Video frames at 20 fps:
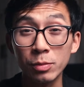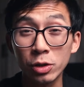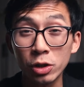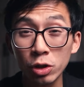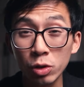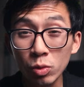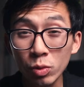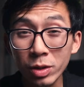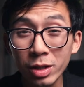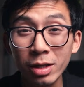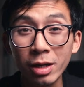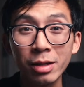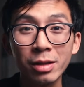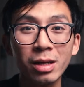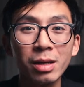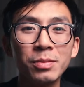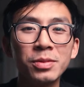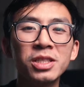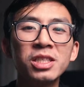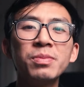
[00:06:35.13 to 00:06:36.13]
chewing on
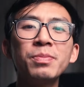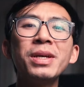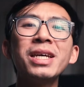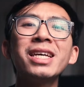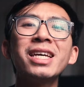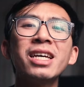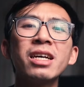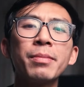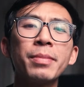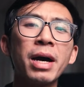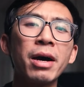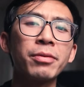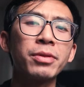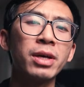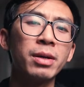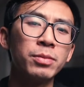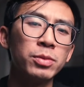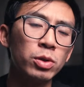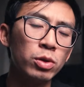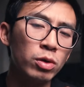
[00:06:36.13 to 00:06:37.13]
them, speaking about
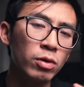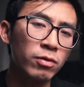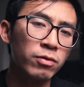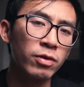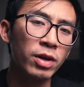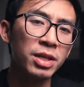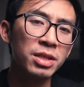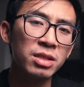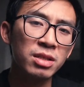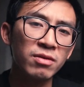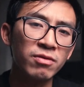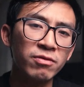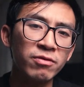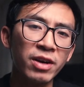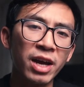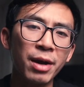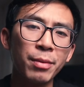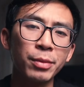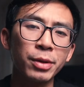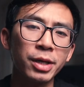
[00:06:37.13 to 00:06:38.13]
them to your friends and
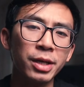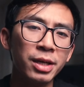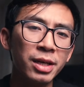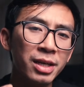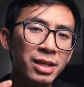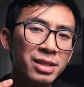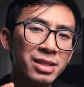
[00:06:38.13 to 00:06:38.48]
family,